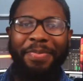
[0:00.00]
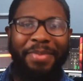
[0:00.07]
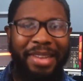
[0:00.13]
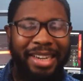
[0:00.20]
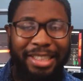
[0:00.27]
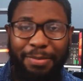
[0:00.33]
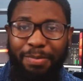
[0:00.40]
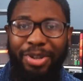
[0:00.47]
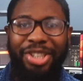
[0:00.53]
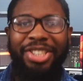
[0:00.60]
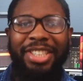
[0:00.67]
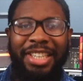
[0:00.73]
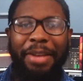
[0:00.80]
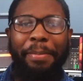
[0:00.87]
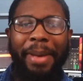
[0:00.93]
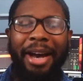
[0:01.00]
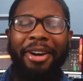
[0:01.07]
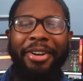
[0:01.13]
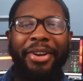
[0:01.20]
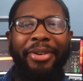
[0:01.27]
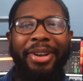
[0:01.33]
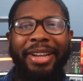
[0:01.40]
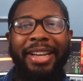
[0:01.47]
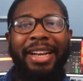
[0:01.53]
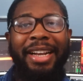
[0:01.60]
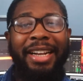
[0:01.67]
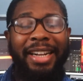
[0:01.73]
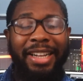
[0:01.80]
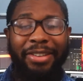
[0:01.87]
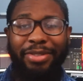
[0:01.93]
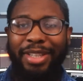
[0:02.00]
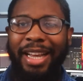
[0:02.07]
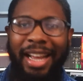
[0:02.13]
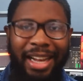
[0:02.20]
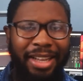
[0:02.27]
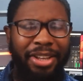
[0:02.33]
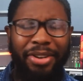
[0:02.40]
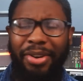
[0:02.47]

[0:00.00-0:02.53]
it's pushing the boundary of tech.